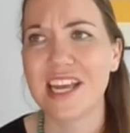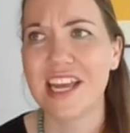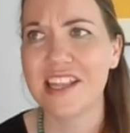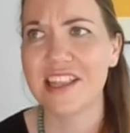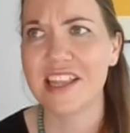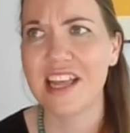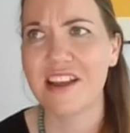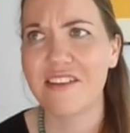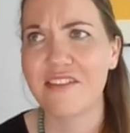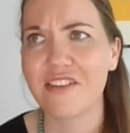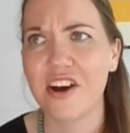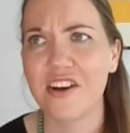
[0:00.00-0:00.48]
And
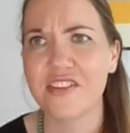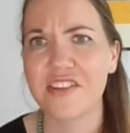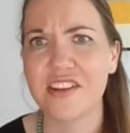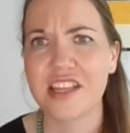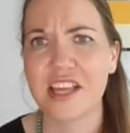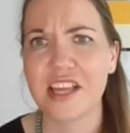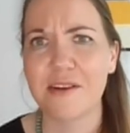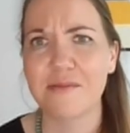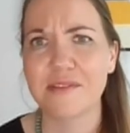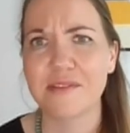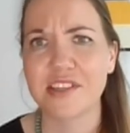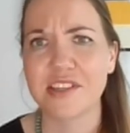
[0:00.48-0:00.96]
I thought that
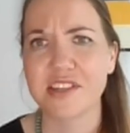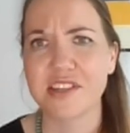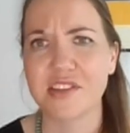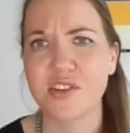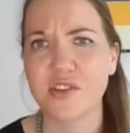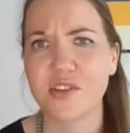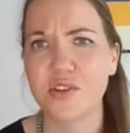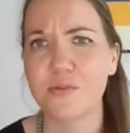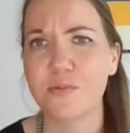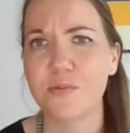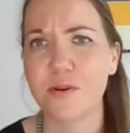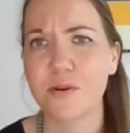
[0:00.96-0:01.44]
that was
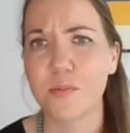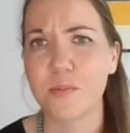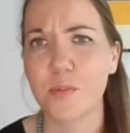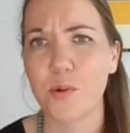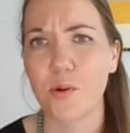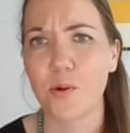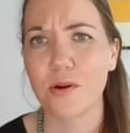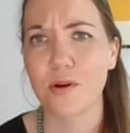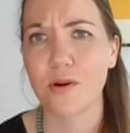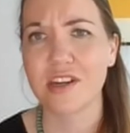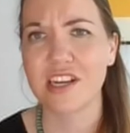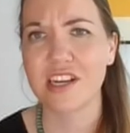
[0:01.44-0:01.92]
just super
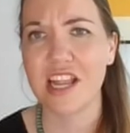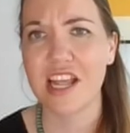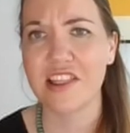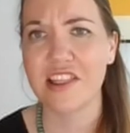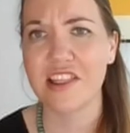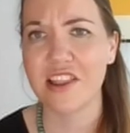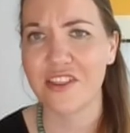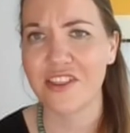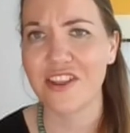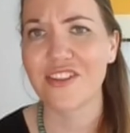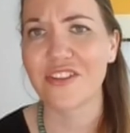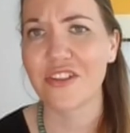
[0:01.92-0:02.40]
important
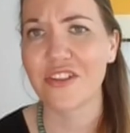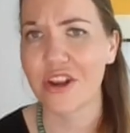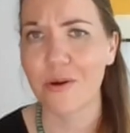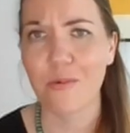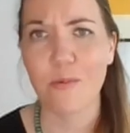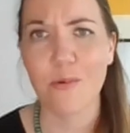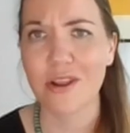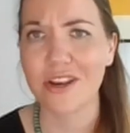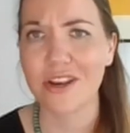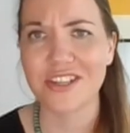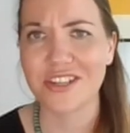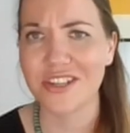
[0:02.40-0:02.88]
and the thing that I
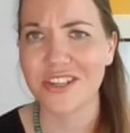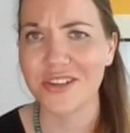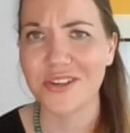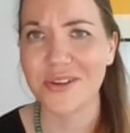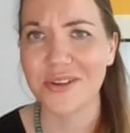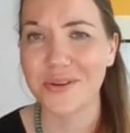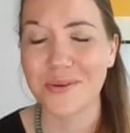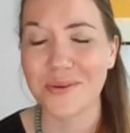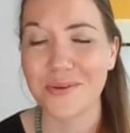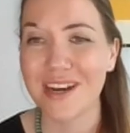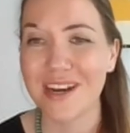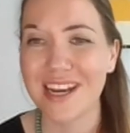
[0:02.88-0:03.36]
wanted to
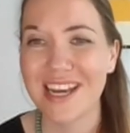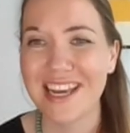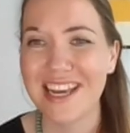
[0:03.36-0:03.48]
do.